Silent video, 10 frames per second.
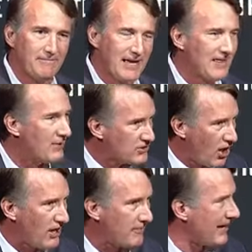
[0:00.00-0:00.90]
And then we
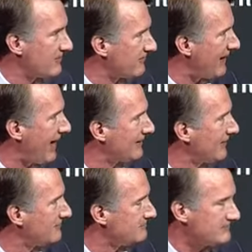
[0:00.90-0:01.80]
talk about the fact
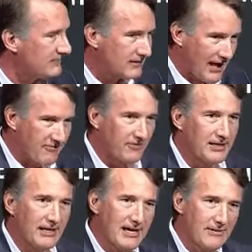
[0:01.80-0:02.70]
that
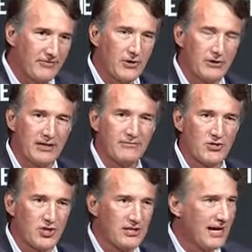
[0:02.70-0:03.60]
every voter in
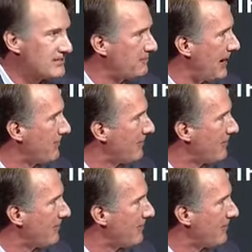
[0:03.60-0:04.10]
Virginia has a paper